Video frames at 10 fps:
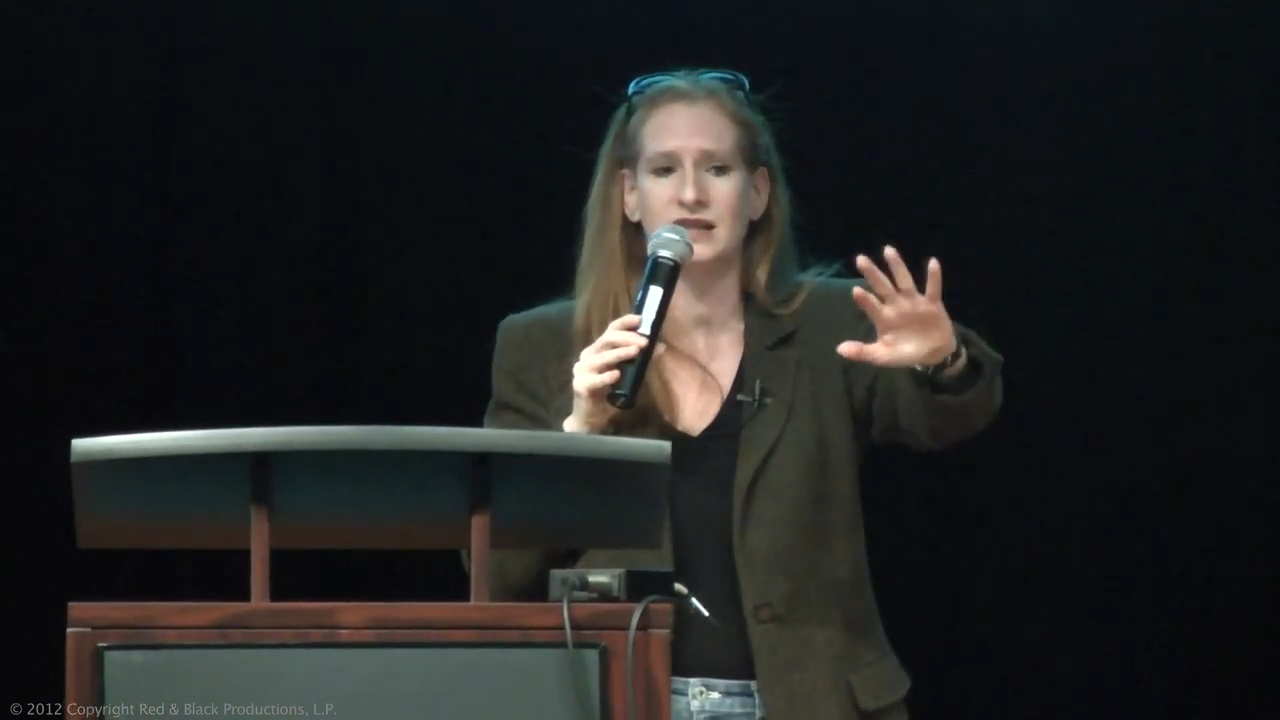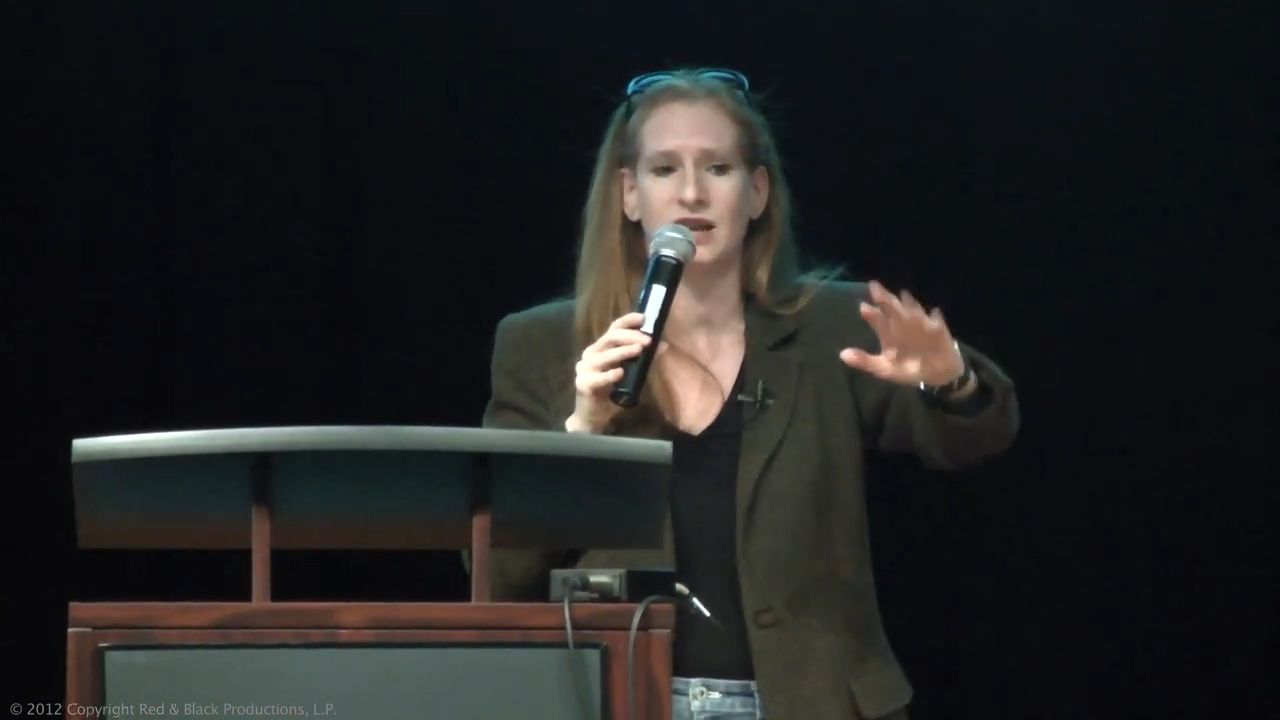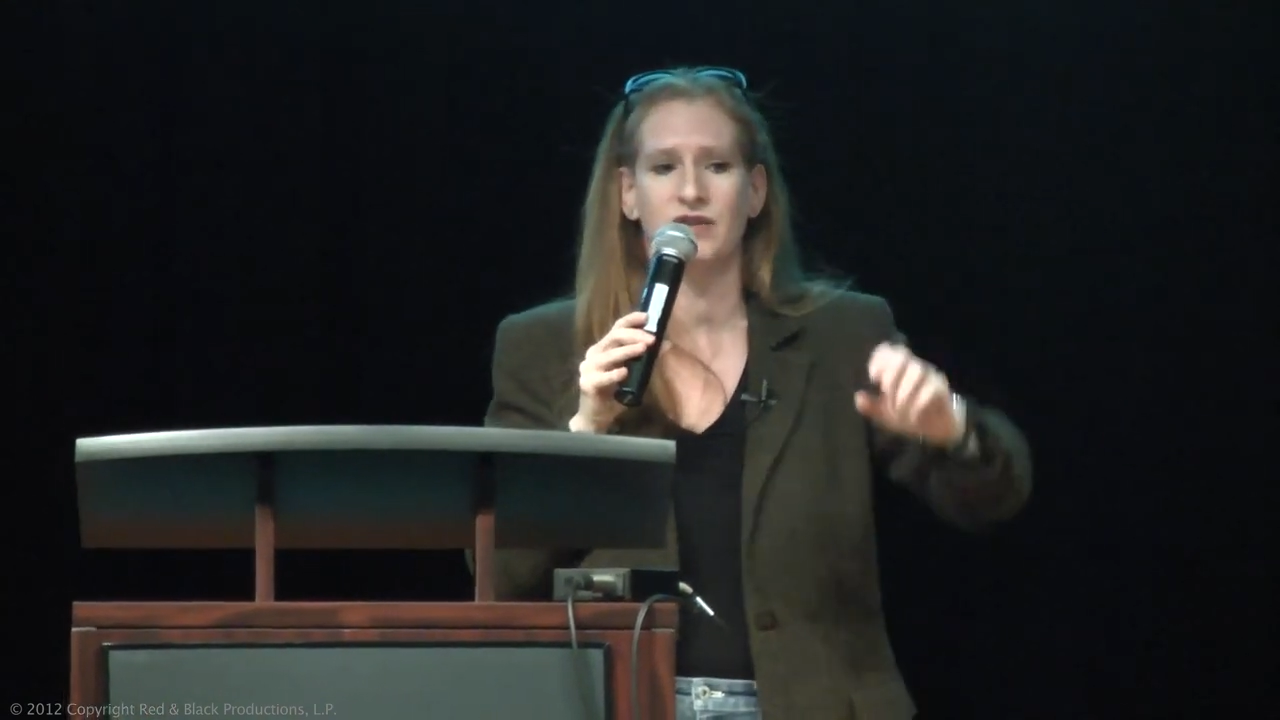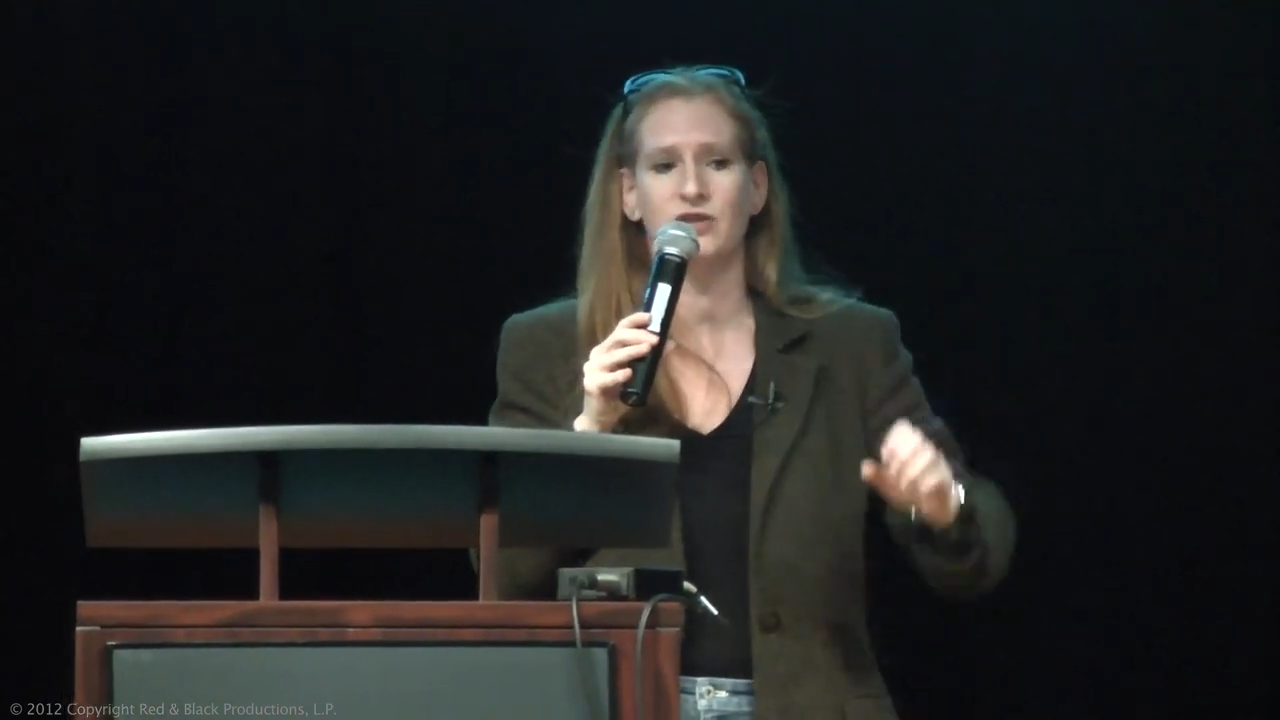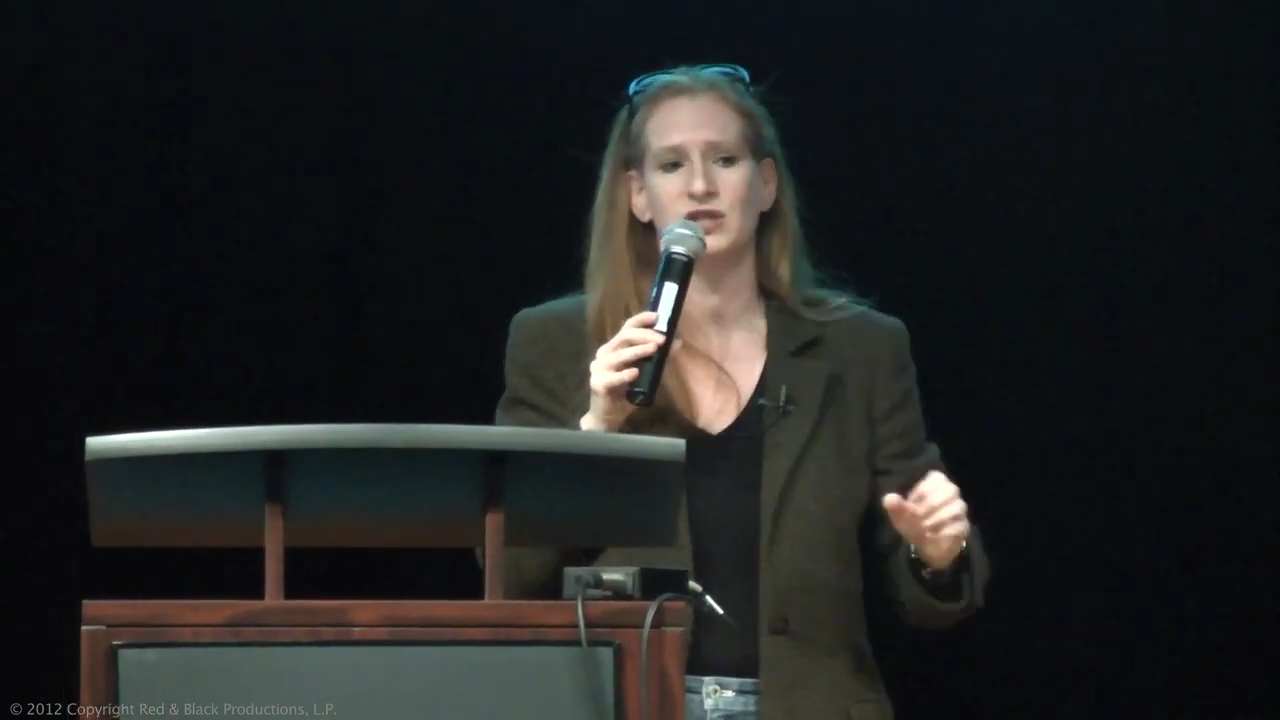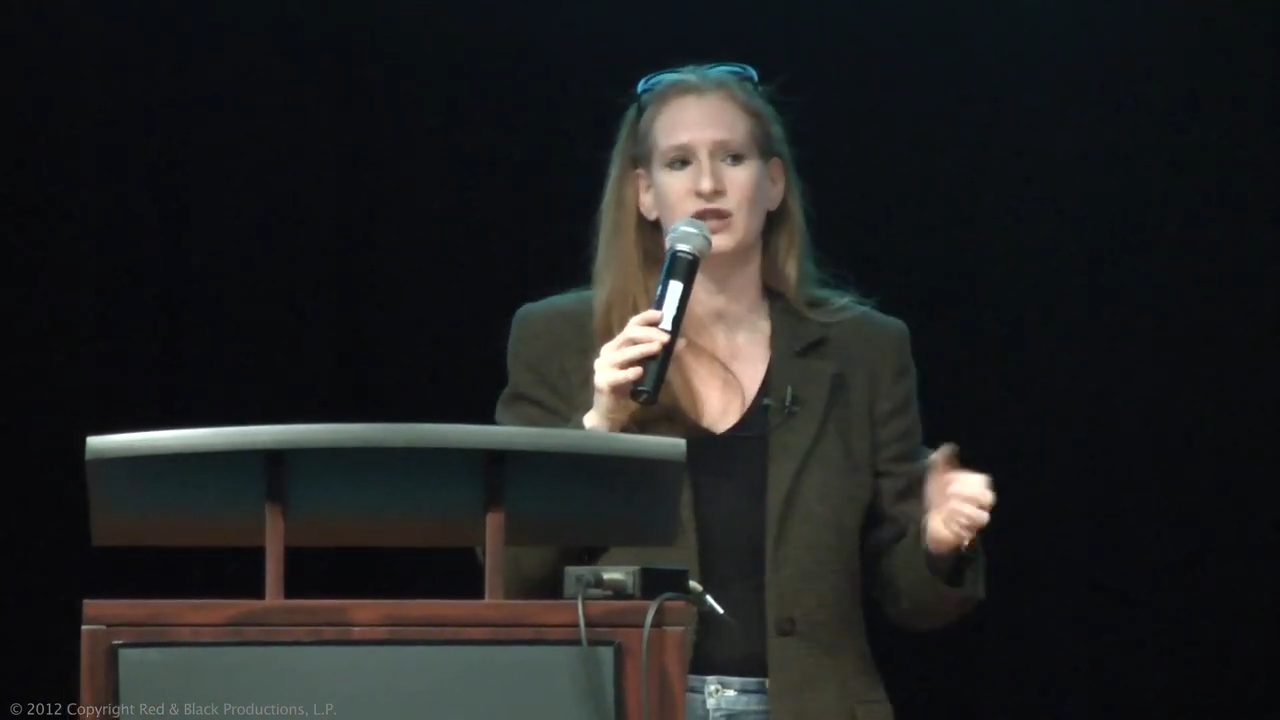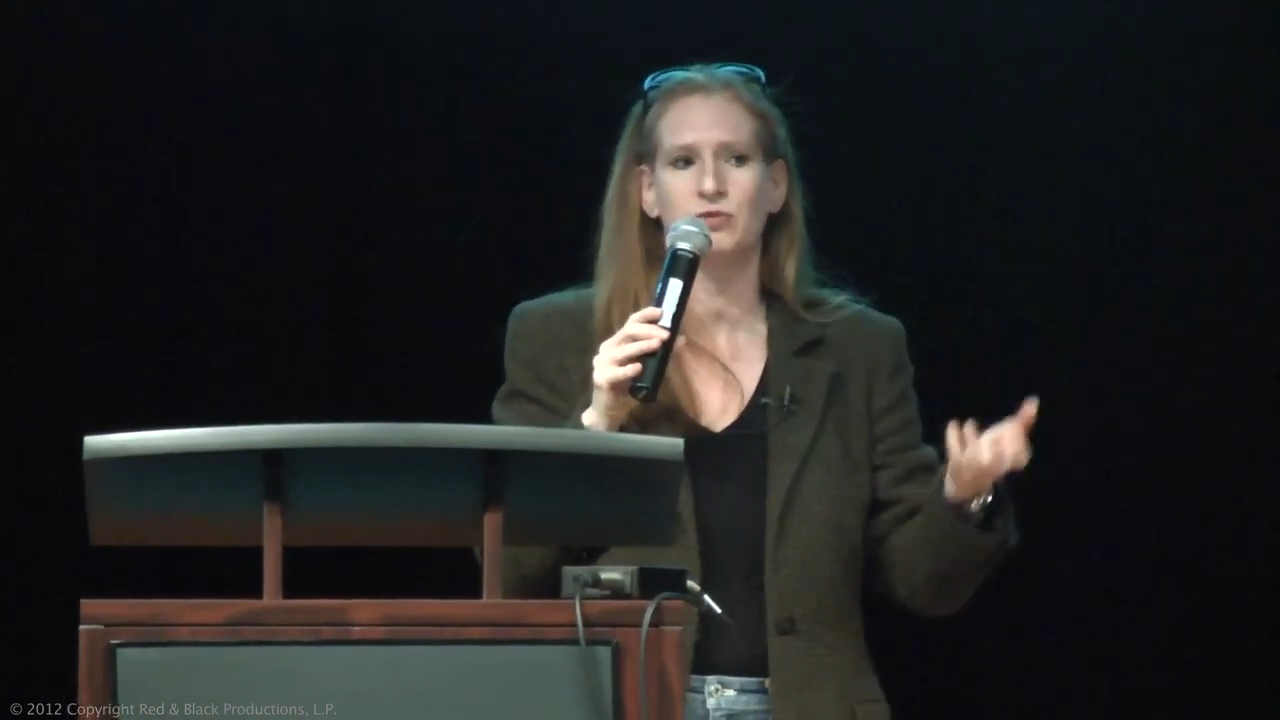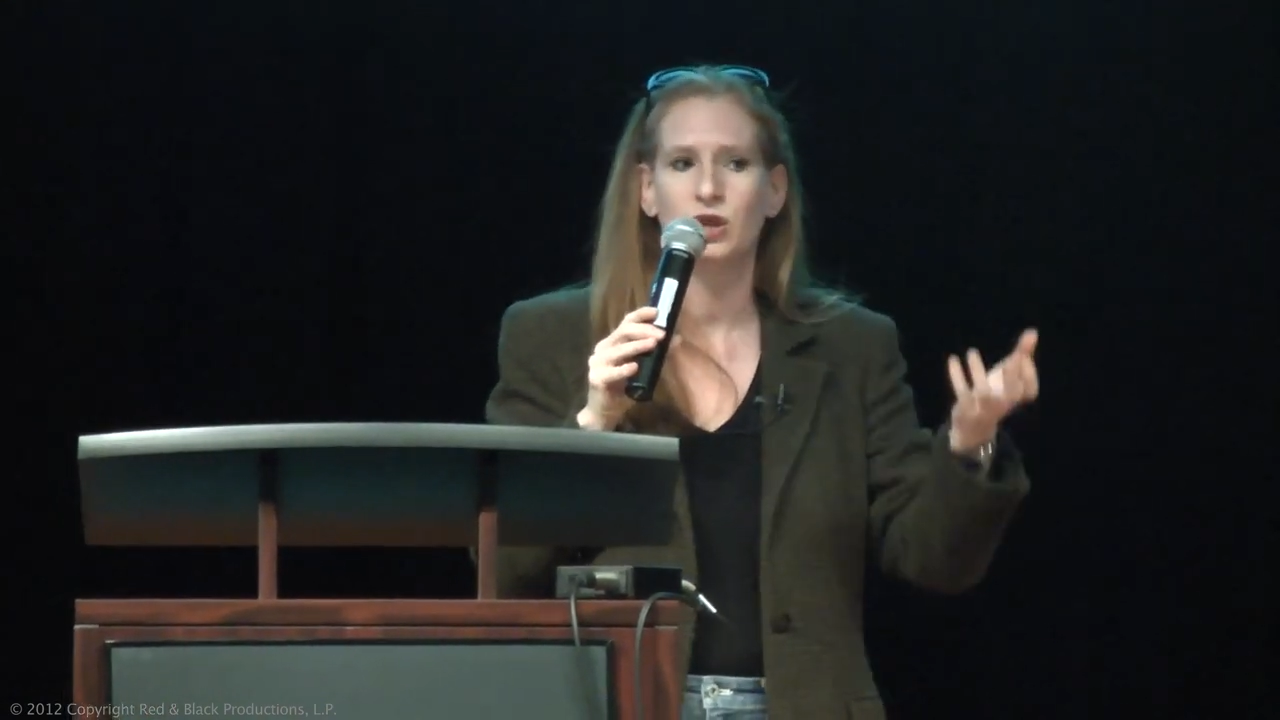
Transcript: and a lot of other stuff.